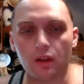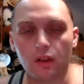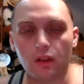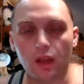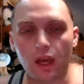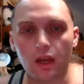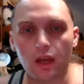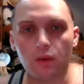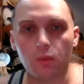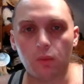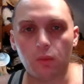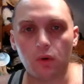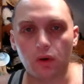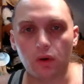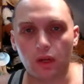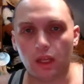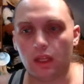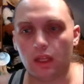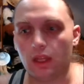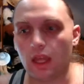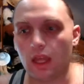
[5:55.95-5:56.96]
lot of work.
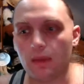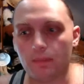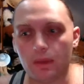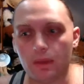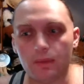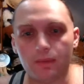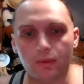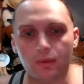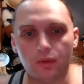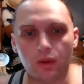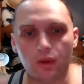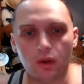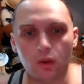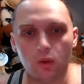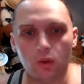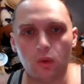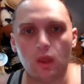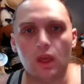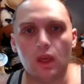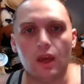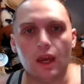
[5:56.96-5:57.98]
I let people
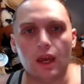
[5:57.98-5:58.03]
know.